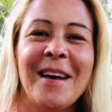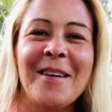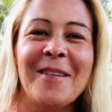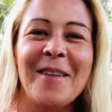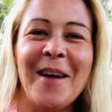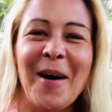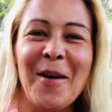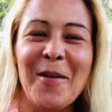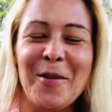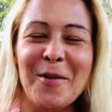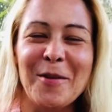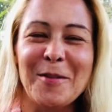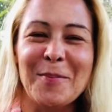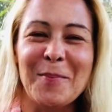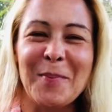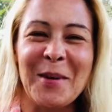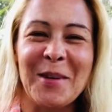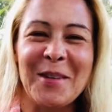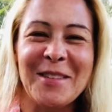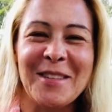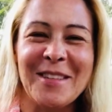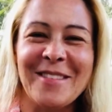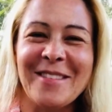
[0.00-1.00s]
Wow, those
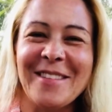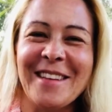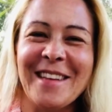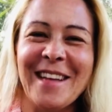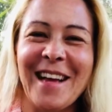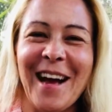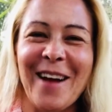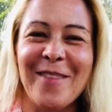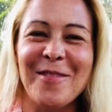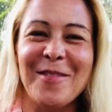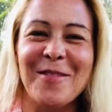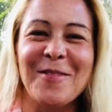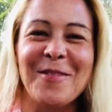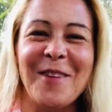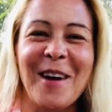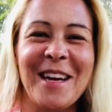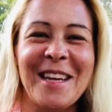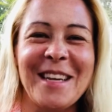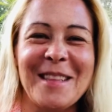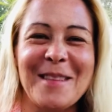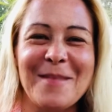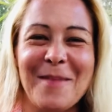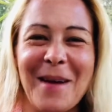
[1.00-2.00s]
birds are really having
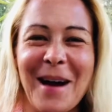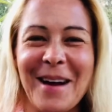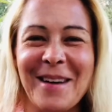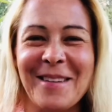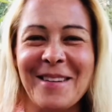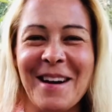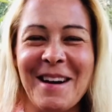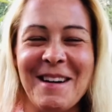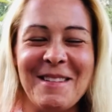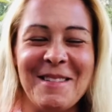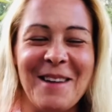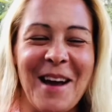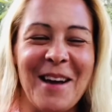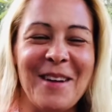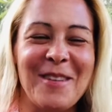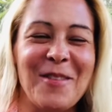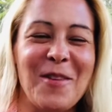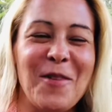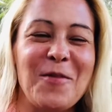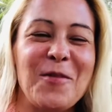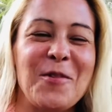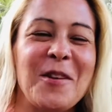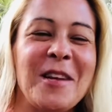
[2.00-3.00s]
fun in the background. I don't
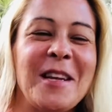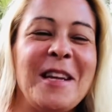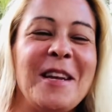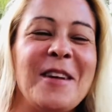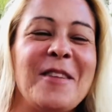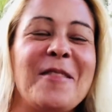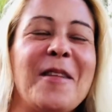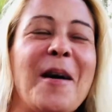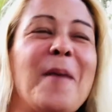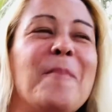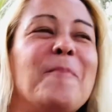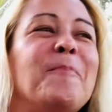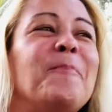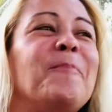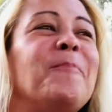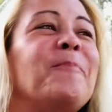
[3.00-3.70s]
know if you can hear them.